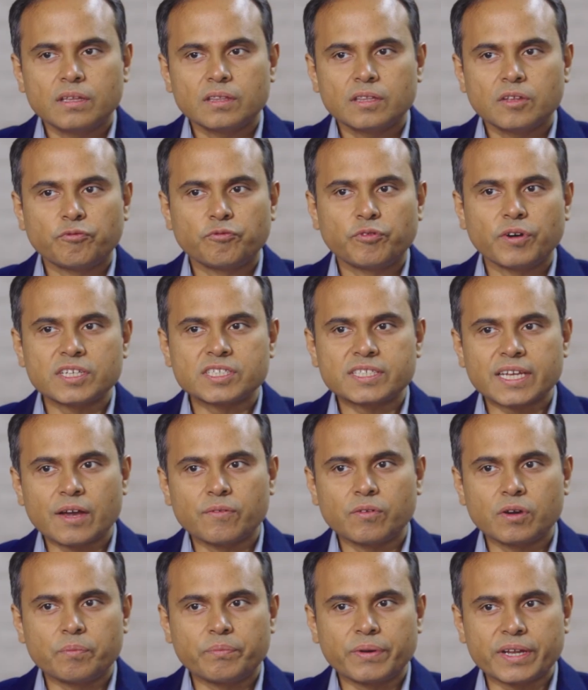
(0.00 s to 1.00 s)
The first
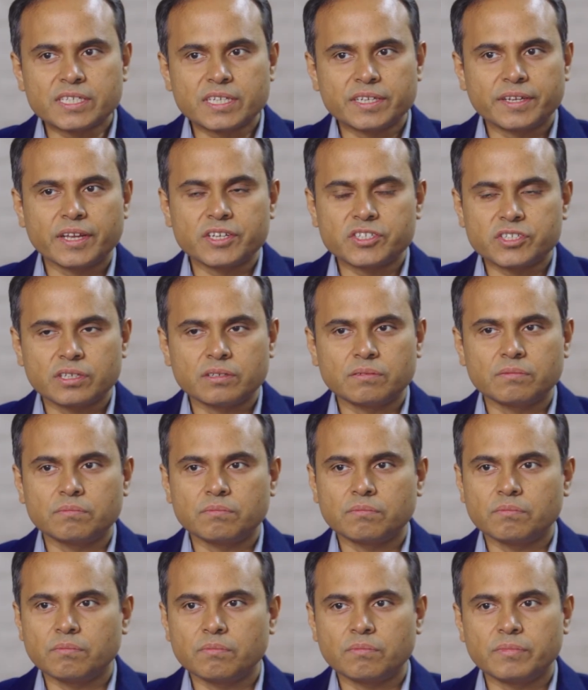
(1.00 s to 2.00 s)
ever presentation
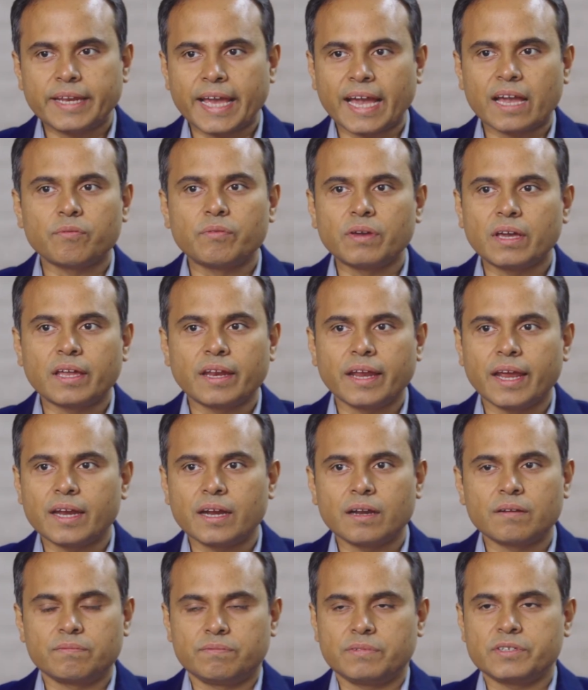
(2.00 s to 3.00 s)
deck we
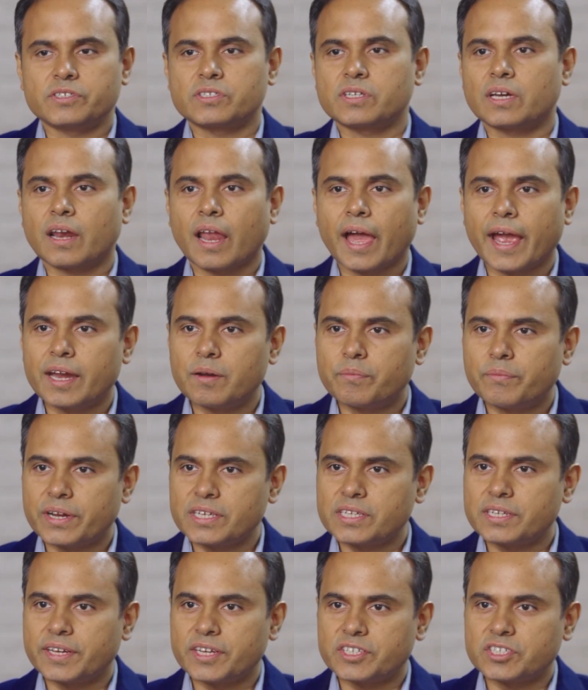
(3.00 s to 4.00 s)
created, which is a client
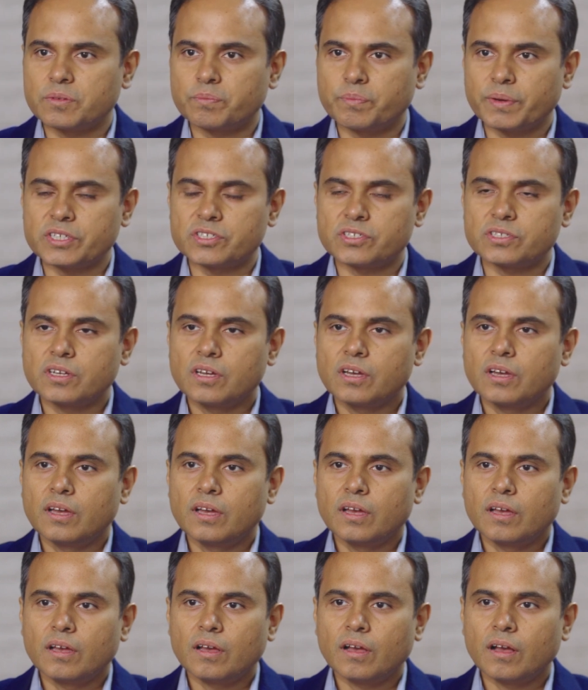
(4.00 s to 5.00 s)
presentation pitch,
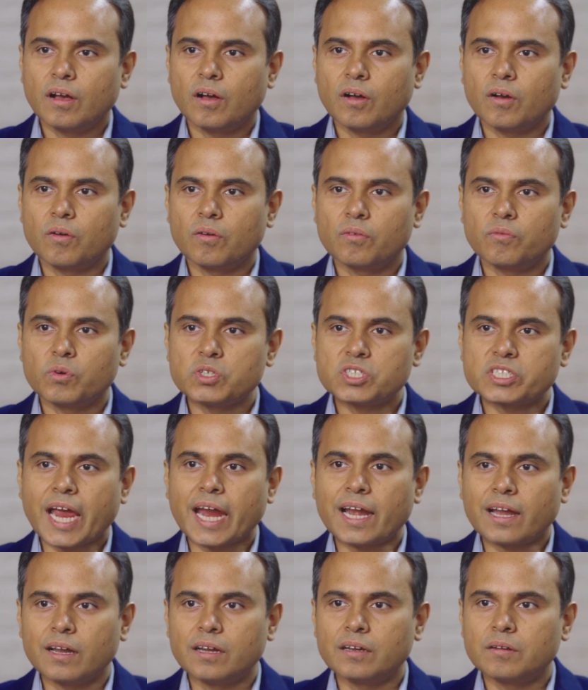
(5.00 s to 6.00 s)
was
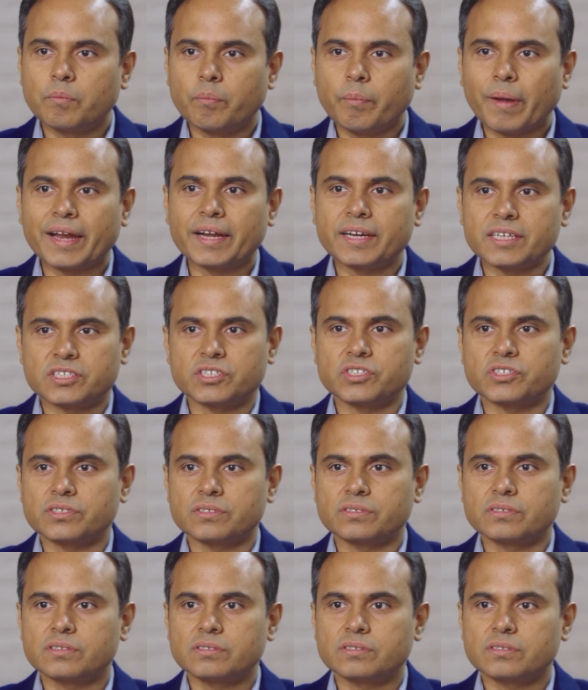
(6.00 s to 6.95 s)
titled Better Decision.